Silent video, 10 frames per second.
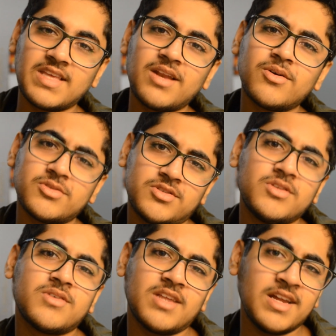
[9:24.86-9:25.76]
then
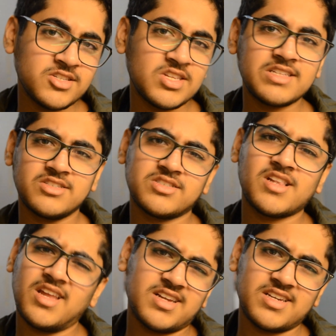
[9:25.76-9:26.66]
also you can actually
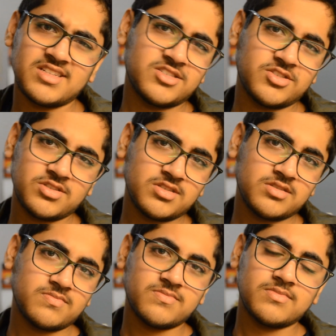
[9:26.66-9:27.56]
just click it. It's
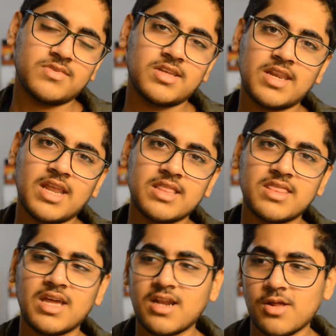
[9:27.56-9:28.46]
just
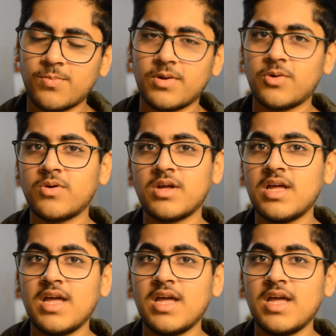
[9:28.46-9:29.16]
right there down below.